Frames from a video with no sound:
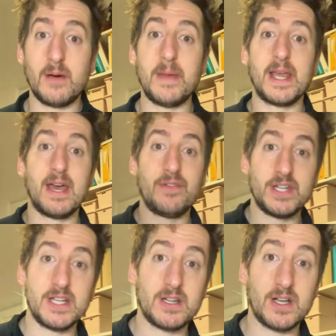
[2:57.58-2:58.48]
make
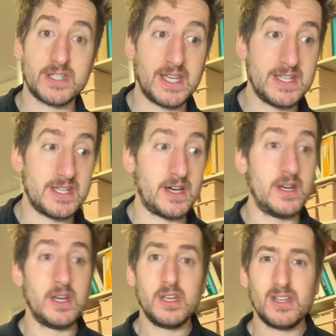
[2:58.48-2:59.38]
everyday tasks easier,
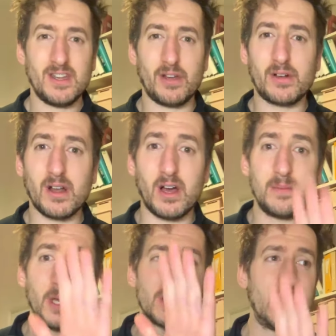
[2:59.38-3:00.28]

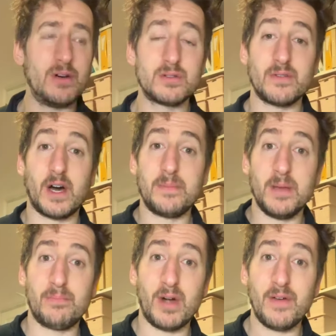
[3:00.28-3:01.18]
climb those hills without
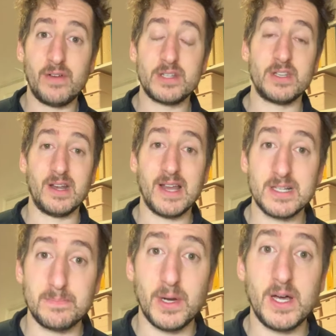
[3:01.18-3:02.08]
being breathless
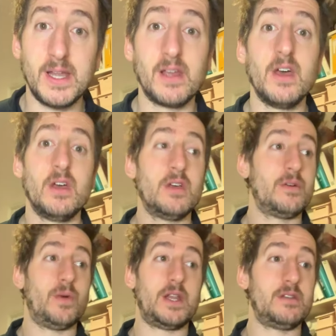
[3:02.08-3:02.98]
legs burning,
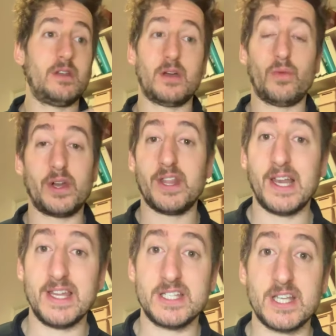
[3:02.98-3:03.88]
when, like one of the
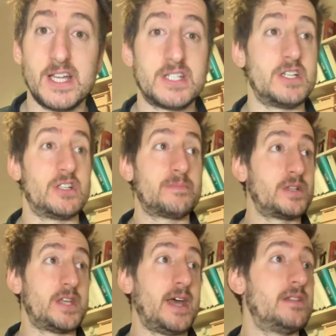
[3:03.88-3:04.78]
ladies says, she just
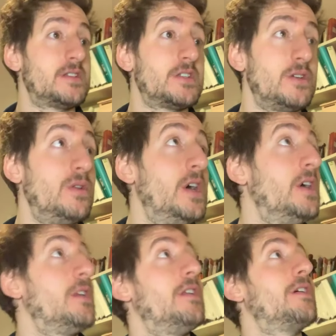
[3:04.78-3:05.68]
pretends to
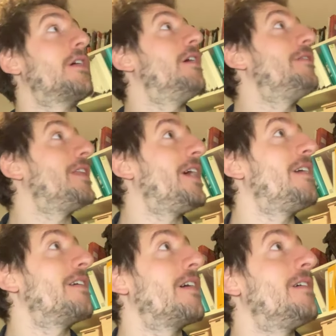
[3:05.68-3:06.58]
look over
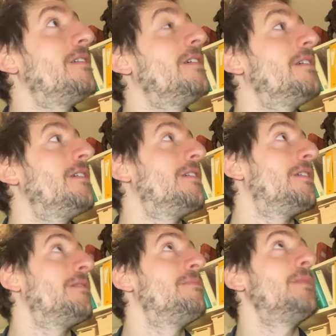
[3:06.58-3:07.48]
there and
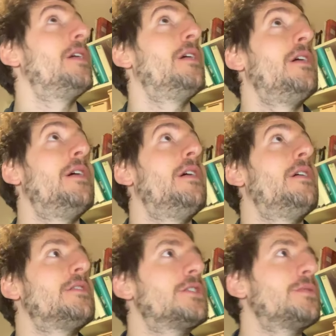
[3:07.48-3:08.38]
go,
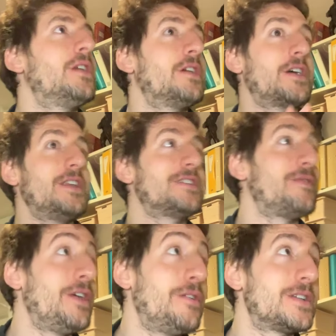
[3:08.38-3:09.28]
just want to look at this
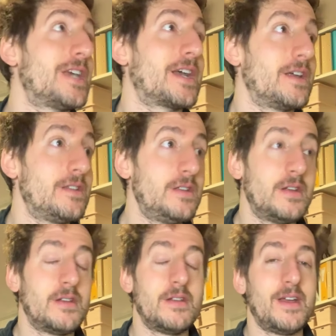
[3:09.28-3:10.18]
view a second.
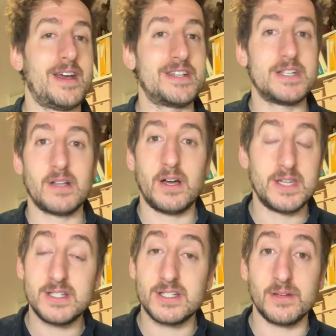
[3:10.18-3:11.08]
And she's like, I
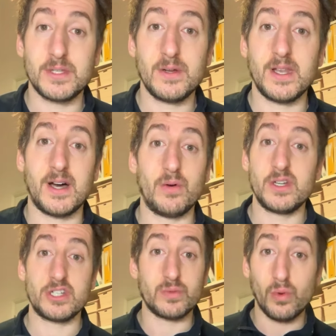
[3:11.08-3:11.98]
need to stop doing that. I want
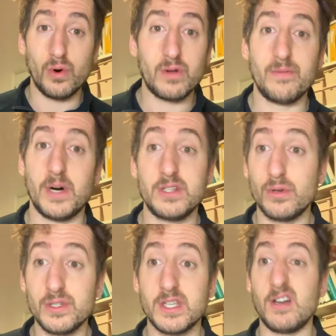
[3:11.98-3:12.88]
to just walk with my
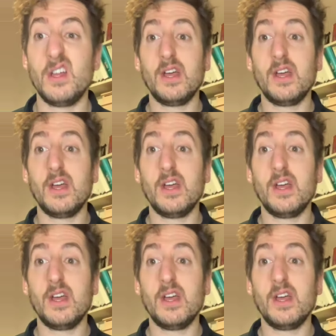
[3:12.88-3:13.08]
daughter